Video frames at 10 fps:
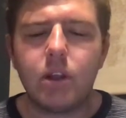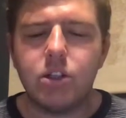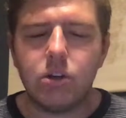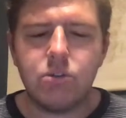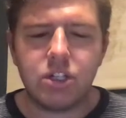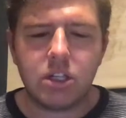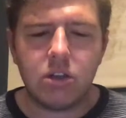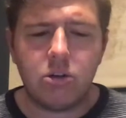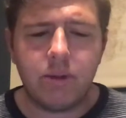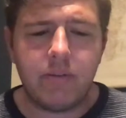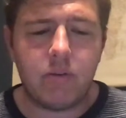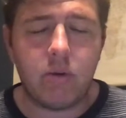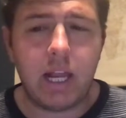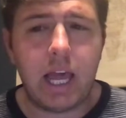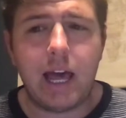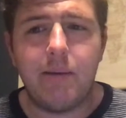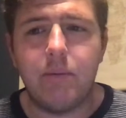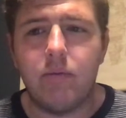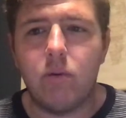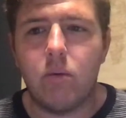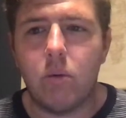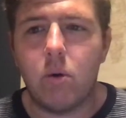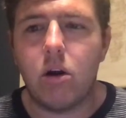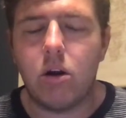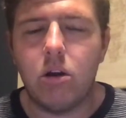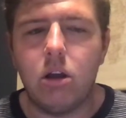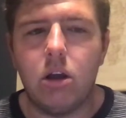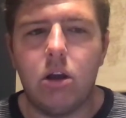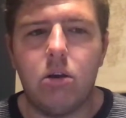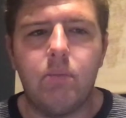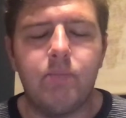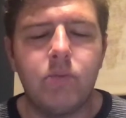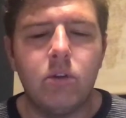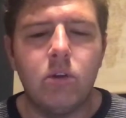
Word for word: So just a little bit of a recap of where we were. Um,